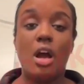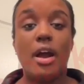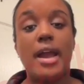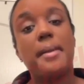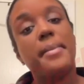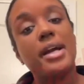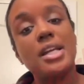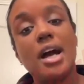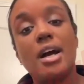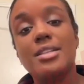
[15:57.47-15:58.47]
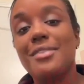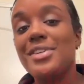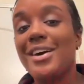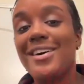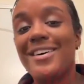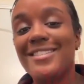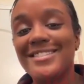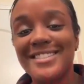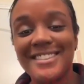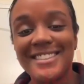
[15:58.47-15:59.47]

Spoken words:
All right. Bye, y'all. Love y'all.